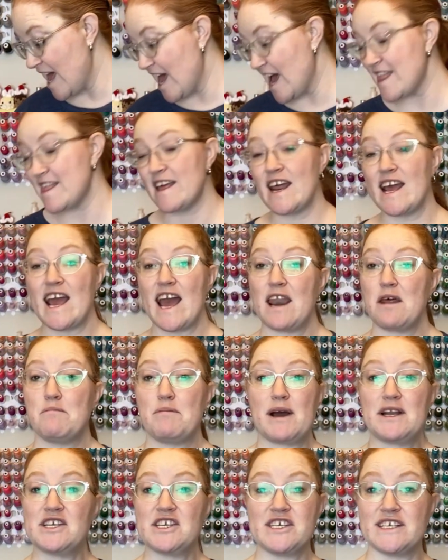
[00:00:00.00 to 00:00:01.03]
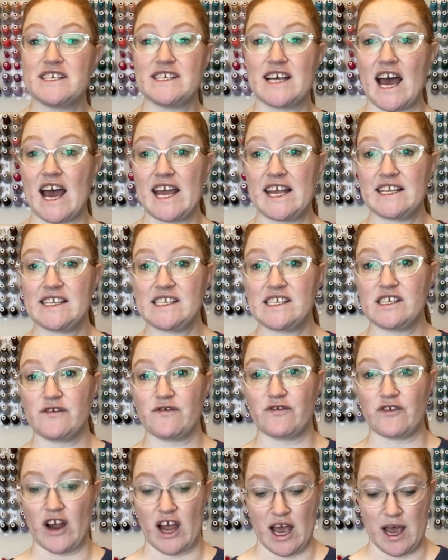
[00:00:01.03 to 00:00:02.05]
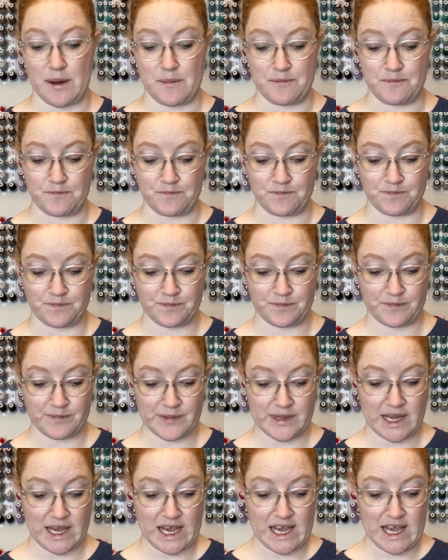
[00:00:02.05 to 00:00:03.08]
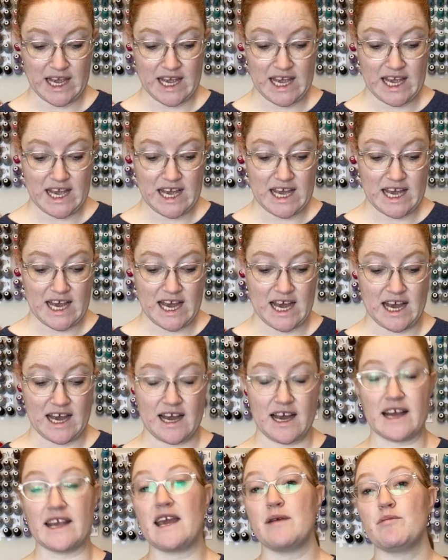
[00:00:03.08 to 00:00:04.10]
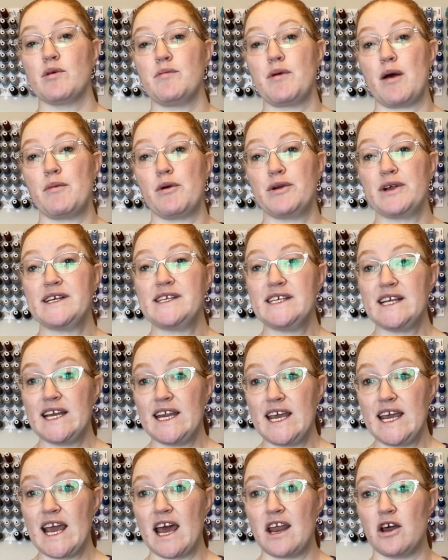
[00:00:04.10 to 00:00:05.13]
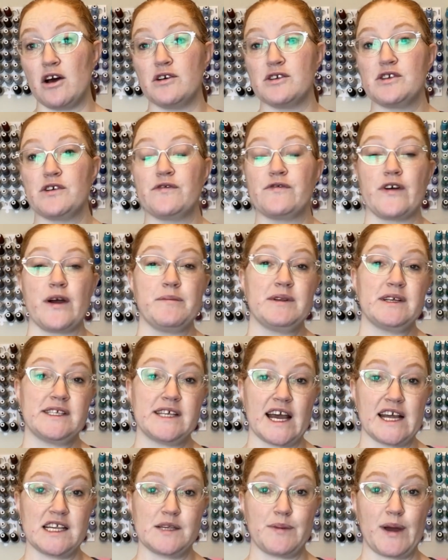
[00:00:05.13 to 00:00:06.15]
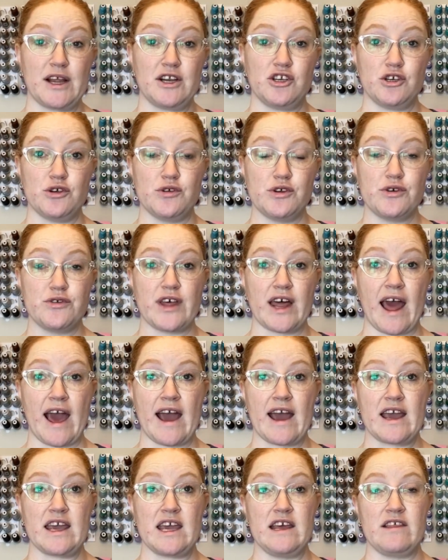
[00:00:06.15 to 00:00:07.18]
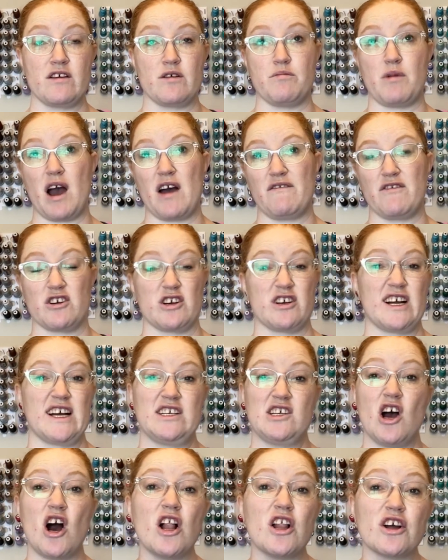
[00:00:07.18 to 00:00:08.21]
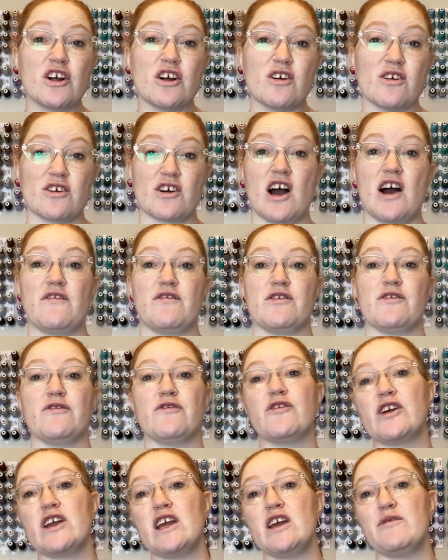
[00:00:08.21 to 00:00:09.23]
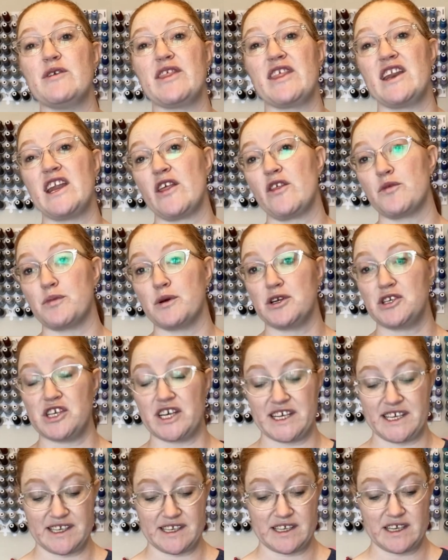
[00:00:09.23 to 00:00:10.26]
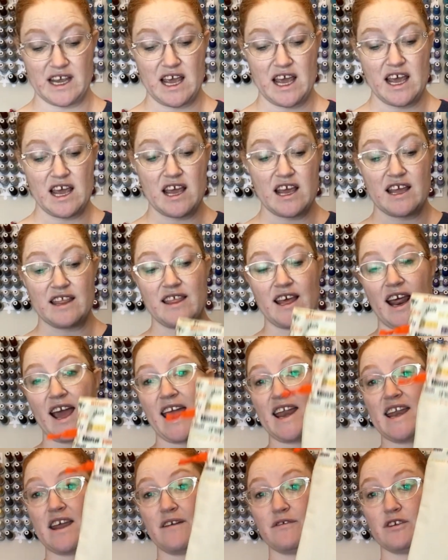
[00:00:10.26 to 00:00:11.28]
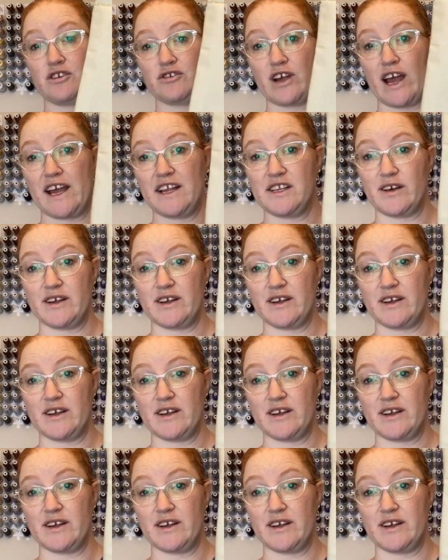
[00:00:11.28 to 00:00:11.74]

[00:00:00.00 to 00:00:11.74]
And then I had a bunch of designs from Kimberbell bonus CD and also from Designs by Juju that I either bought for $1 or got for free with another purchase that I had never tried.